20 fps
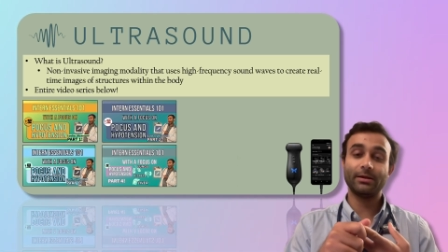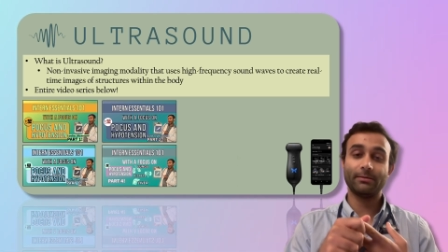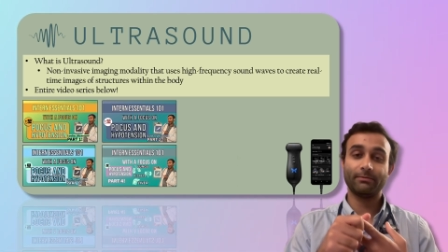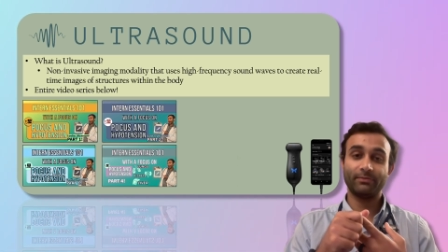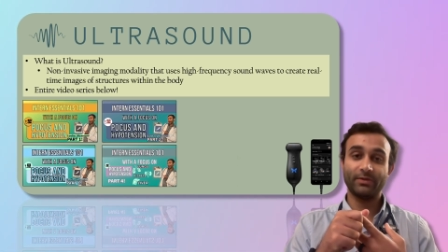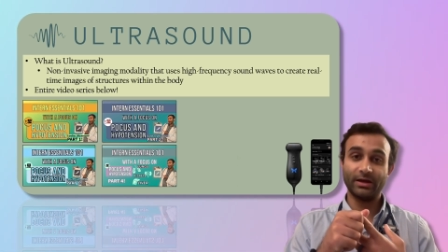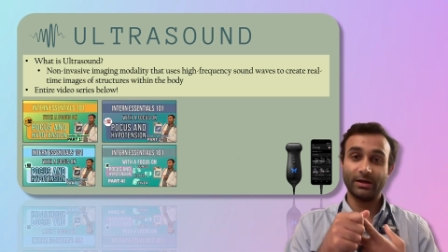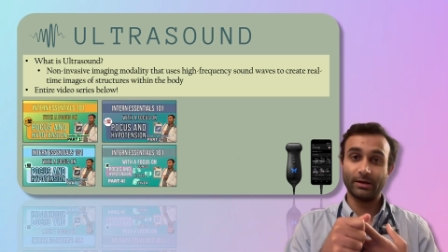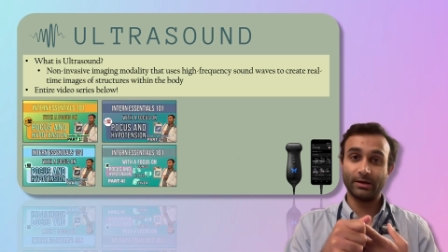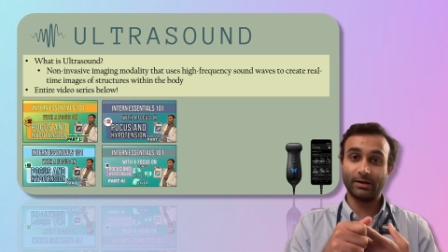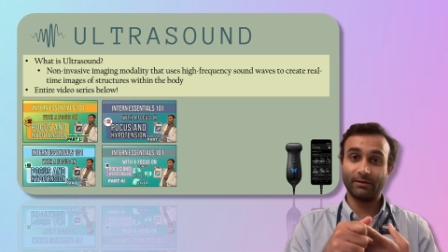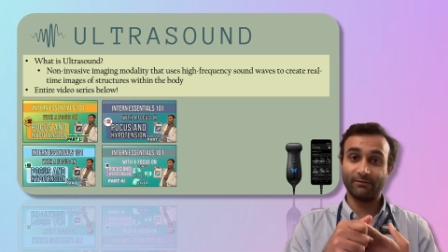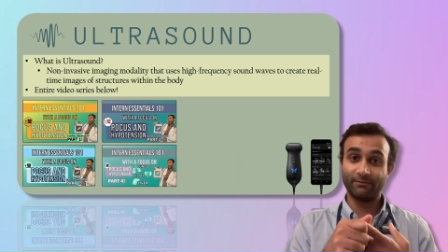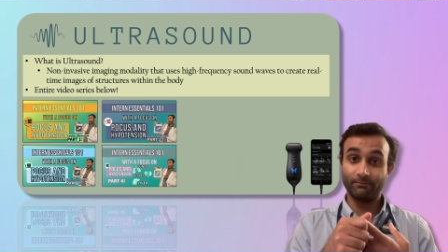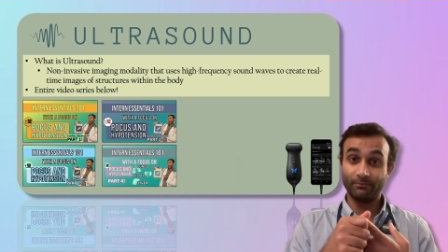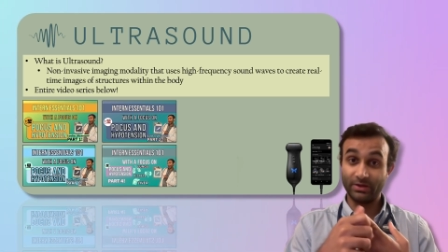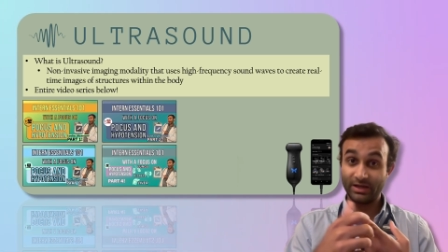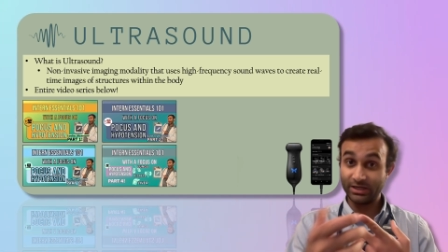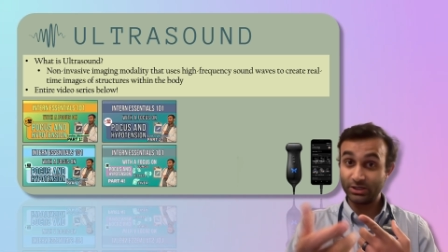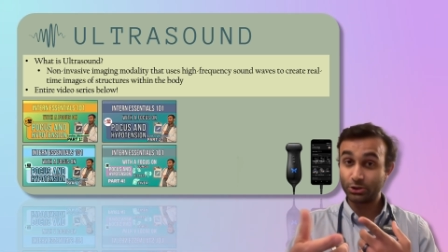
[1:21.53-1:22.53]
the
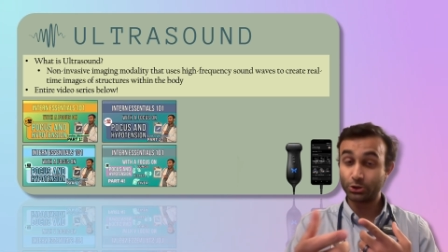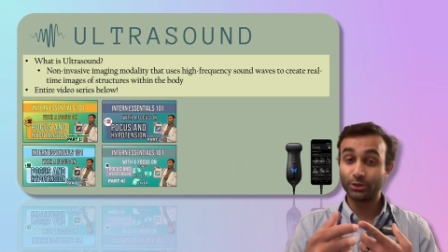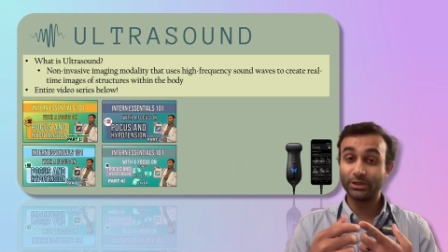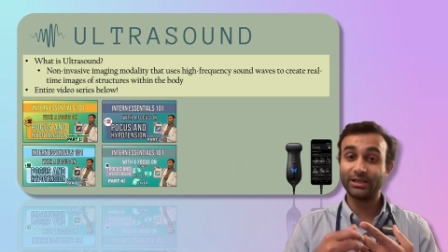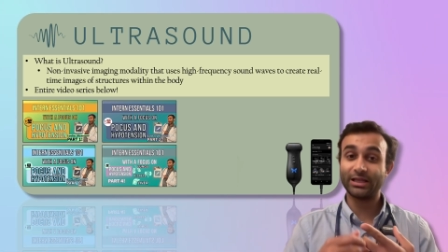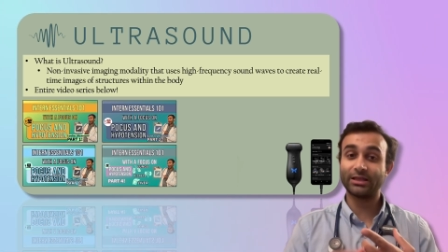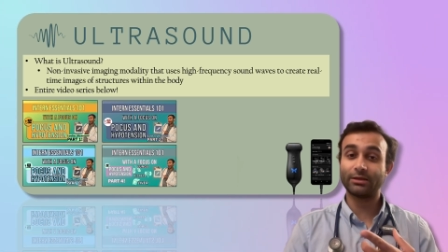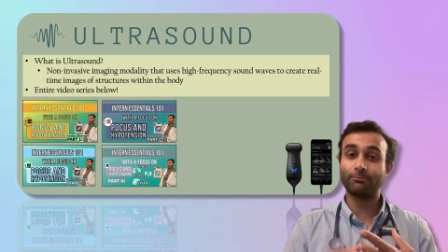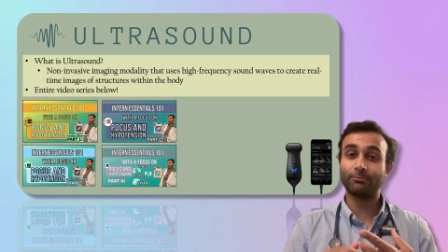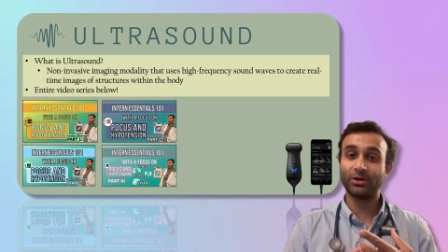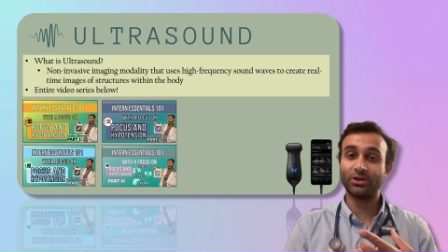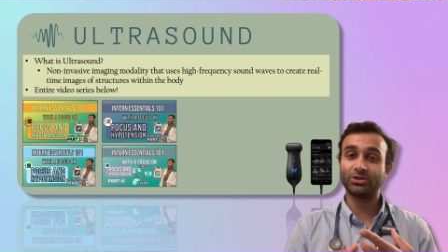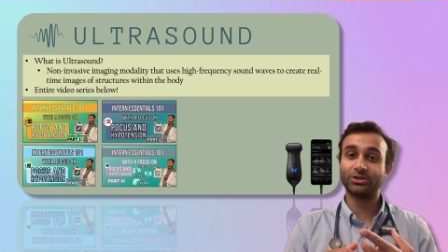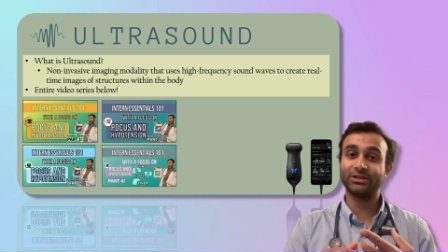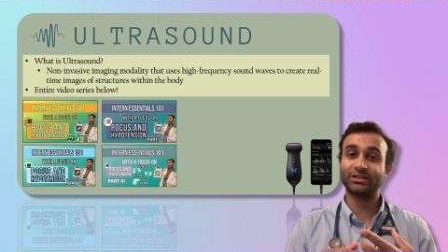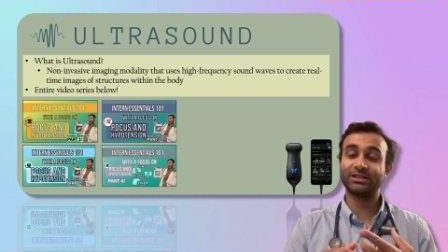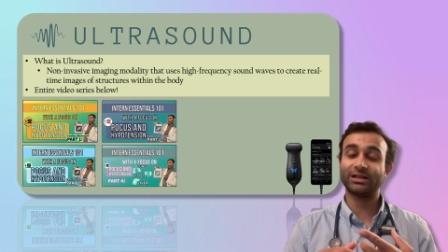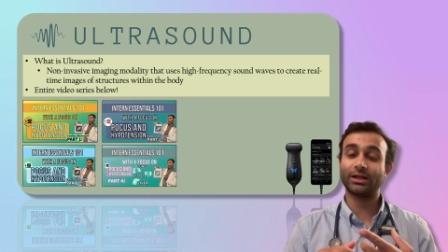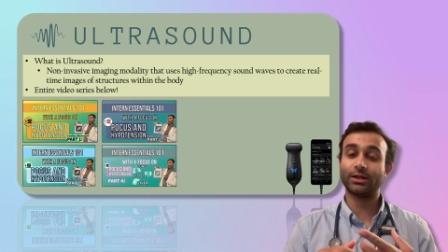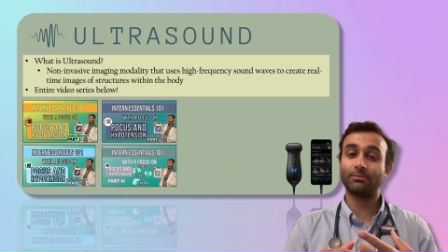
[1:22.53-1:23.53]
history that the patient is
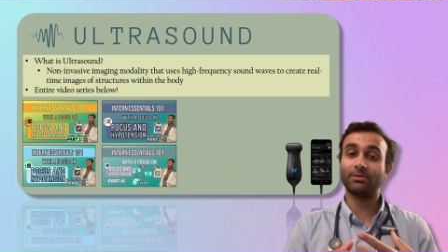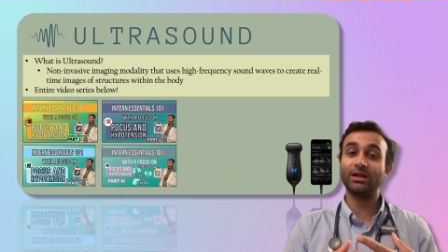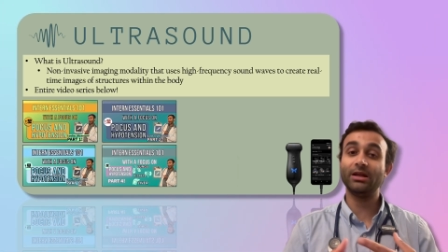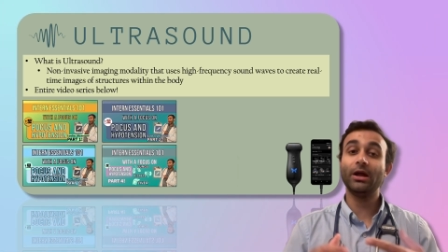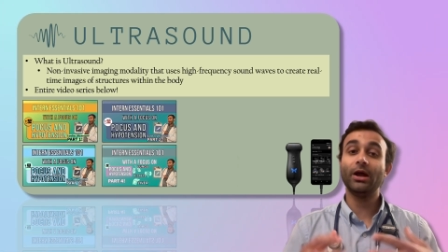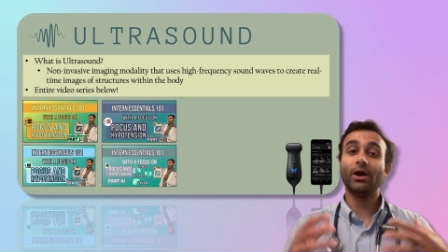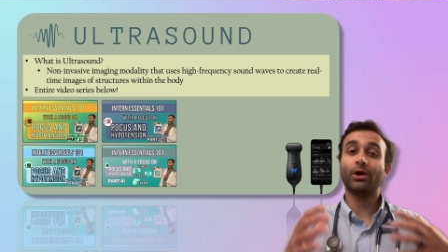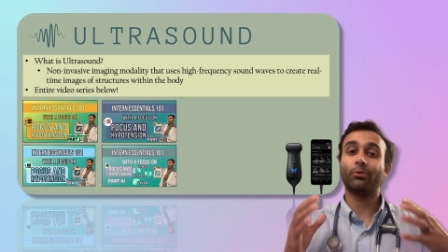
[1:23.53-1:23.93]
telling me,